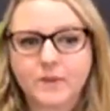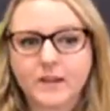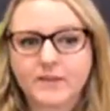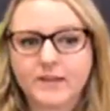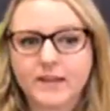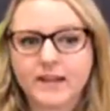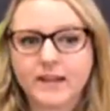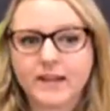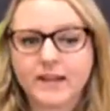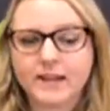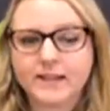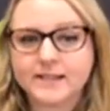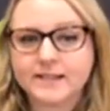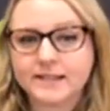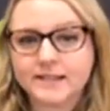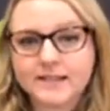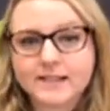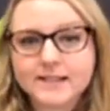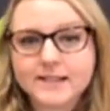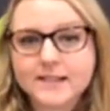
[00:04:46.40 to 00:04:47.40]
the
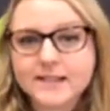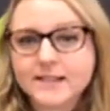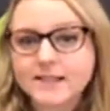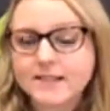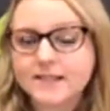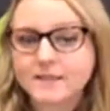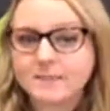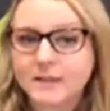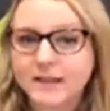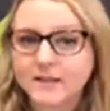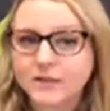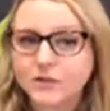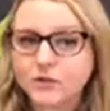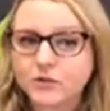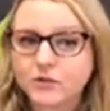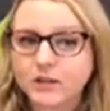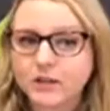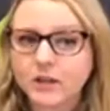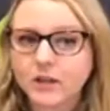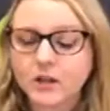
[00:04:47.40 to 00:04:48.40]
solicitor that's
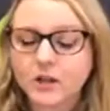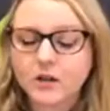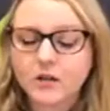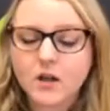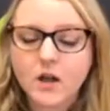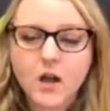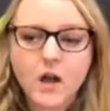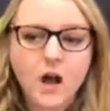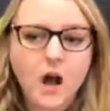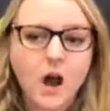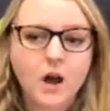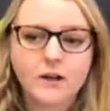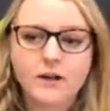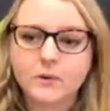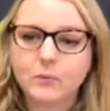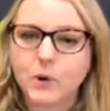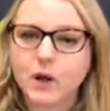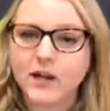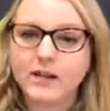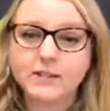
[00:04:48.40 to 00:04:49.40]
mentoring you only
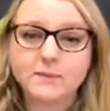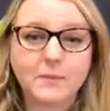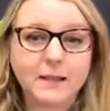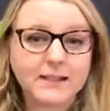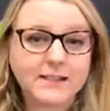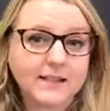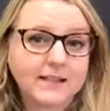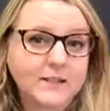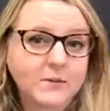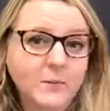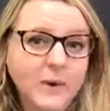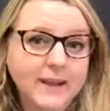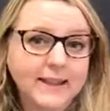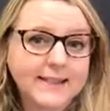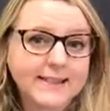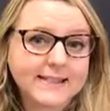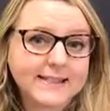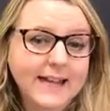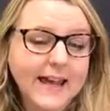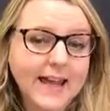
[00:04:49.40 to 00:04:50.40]
works Monday to
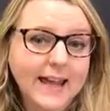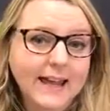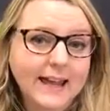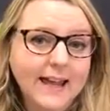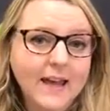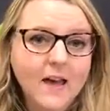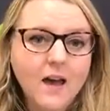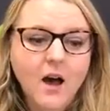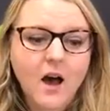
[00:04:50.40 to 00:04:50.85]
Wednesday,